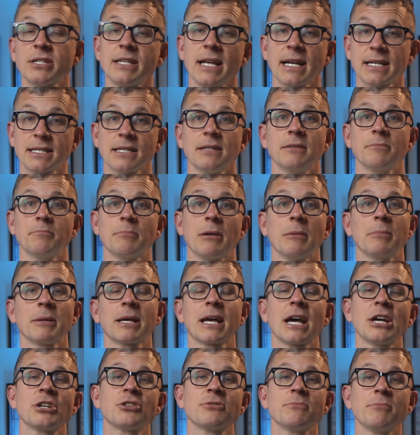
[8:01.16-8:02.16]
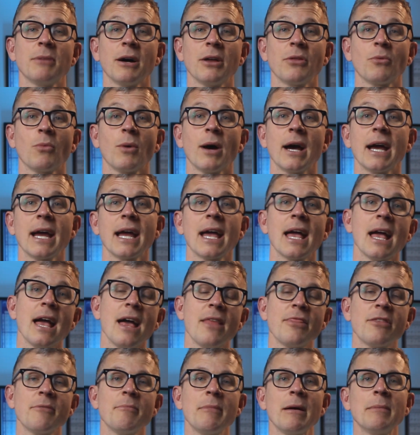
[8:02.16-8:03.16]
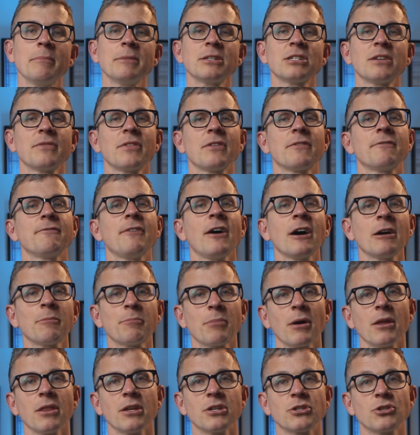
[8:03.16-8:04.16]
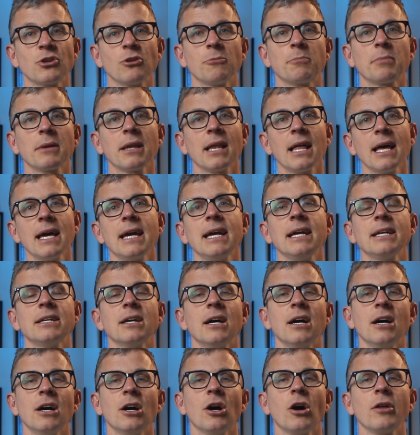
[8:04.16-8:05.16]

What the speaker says: is an excellent publication, by the way, the members of the Funk Brothers who played